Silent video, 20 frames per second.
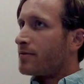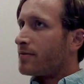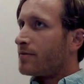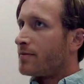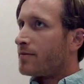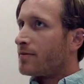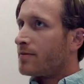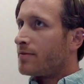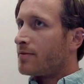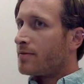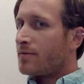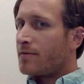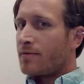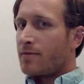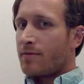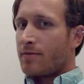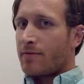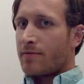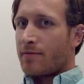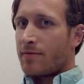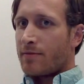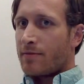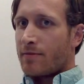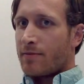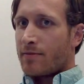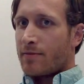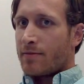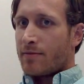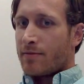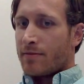
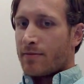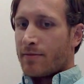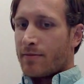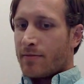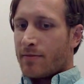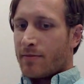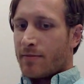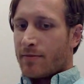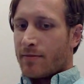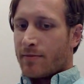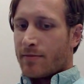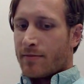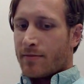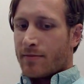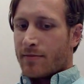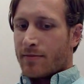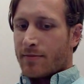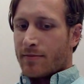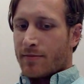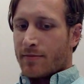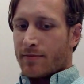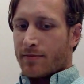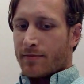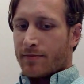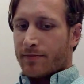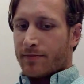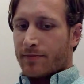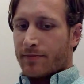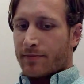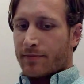
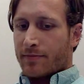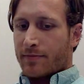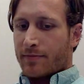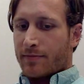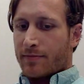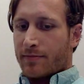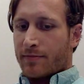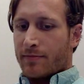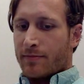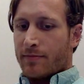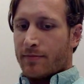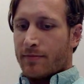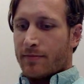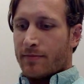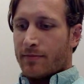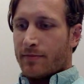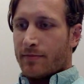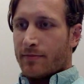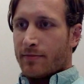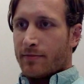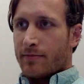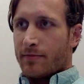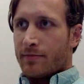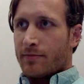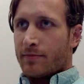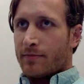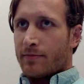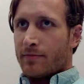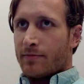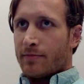
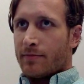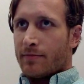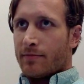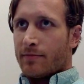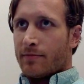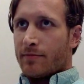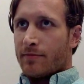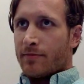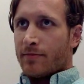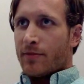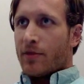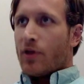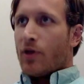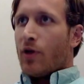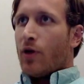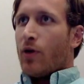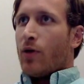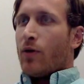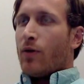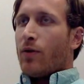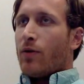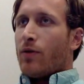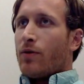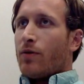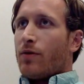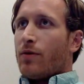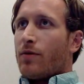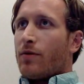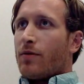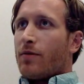
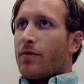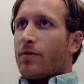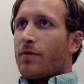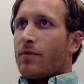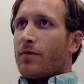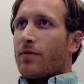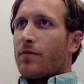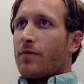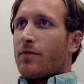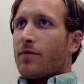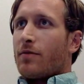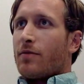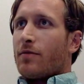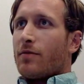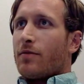(no one is talking)